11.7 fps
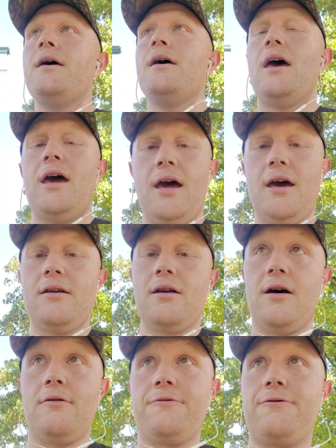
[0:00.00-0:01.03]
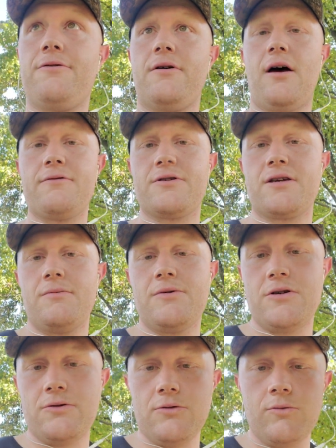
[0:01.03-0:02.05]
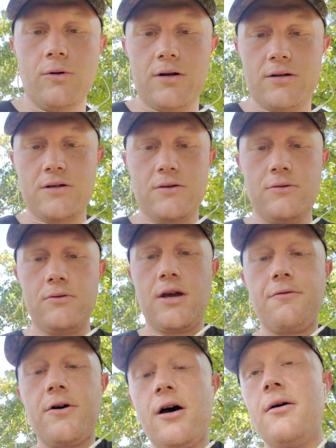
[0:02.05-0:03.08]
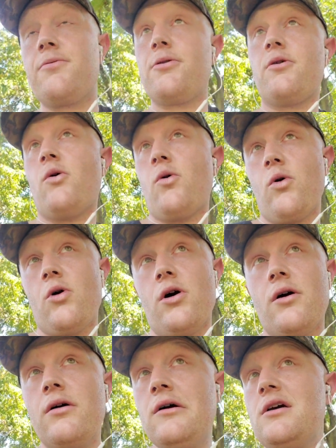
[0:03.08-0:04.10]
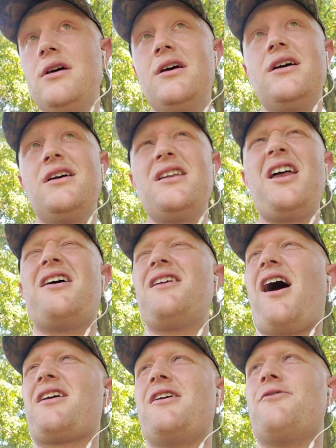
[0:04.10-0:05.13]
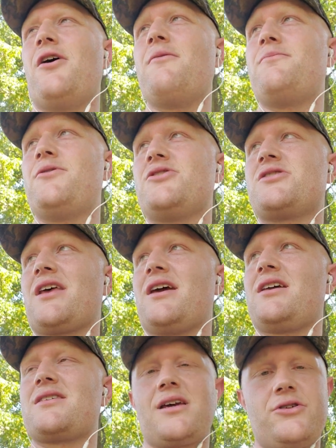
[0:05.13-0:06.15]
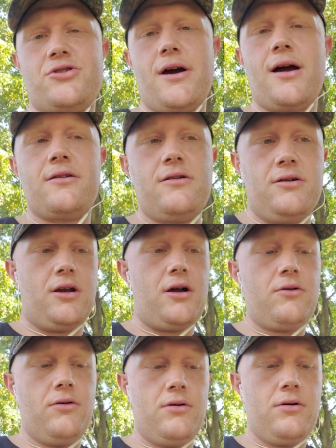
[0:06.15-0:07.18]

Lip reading: and I've seemed to want to give up, or not give up, but just like get sidetracked, you know.